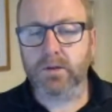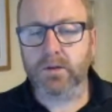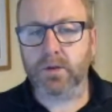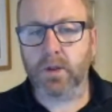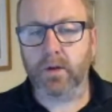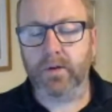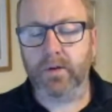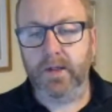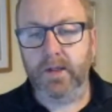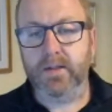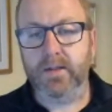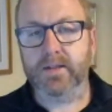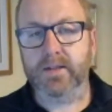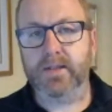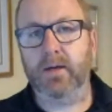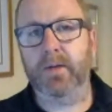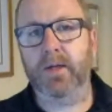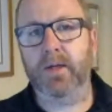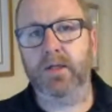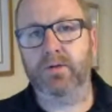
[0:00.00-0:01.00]
So
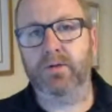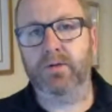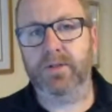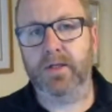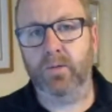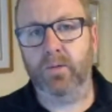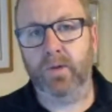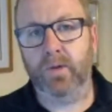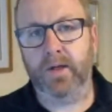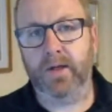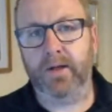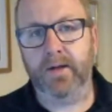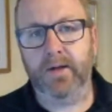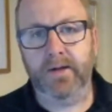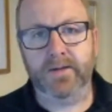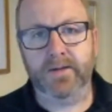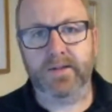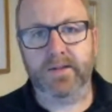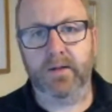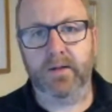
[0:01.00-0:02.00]
it's going to be an interesting week.
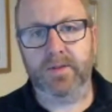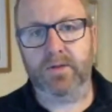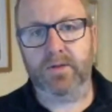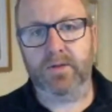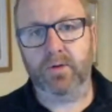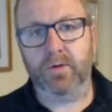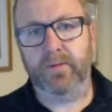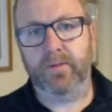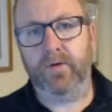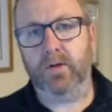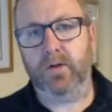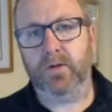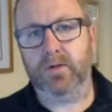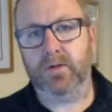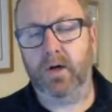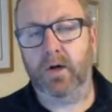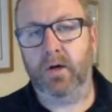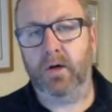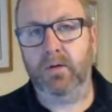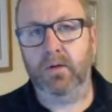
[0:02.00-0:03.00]
It's going to still be
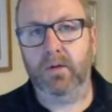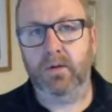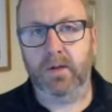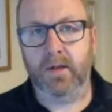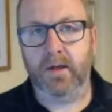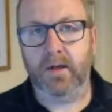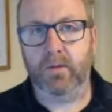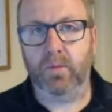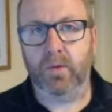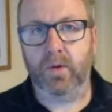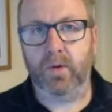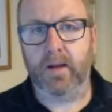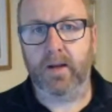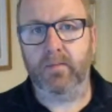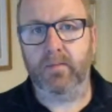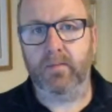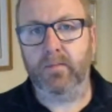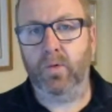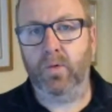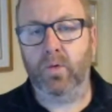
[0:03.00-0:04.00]
volatile. We'll
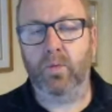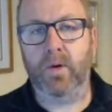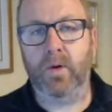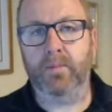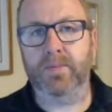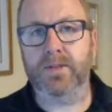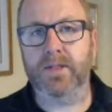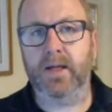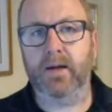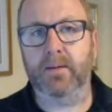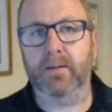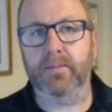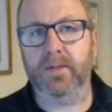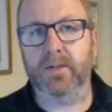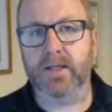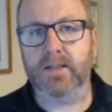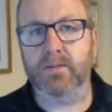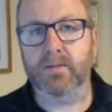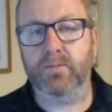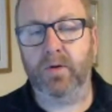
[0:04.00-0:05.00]
get more 1% up
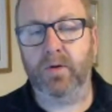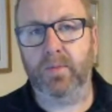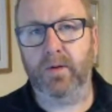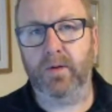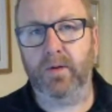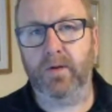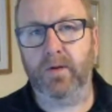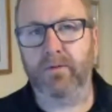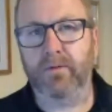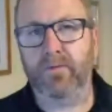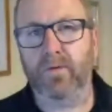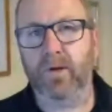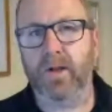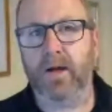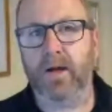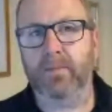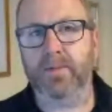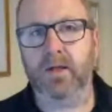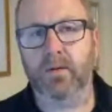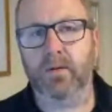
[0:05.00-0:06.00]
days and probably a few
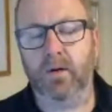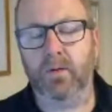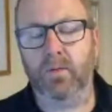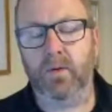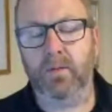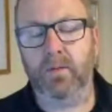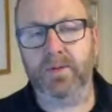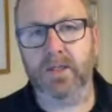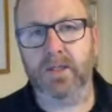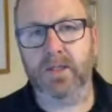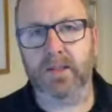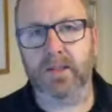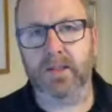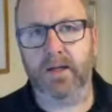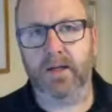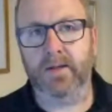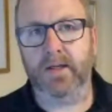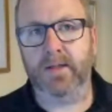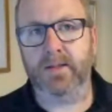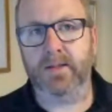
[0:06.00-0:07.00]
1%
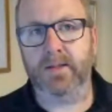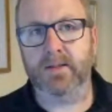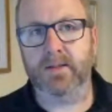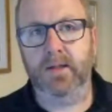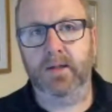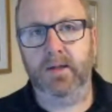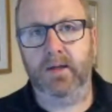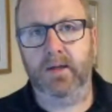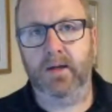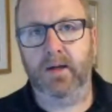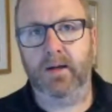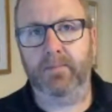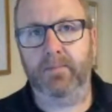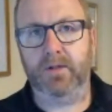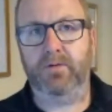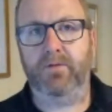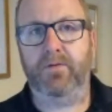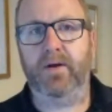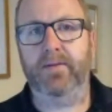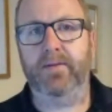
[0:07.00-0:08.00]
down days. But
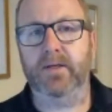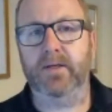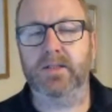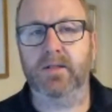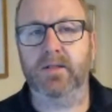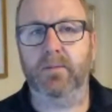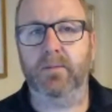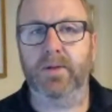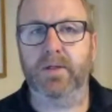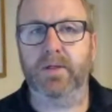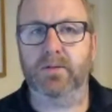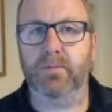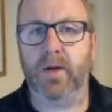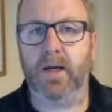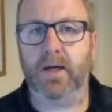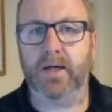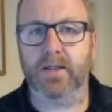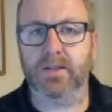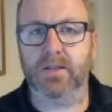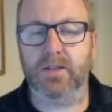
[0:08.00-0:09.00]
it's fun. These are the best
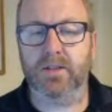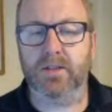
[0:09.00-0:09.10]
markets.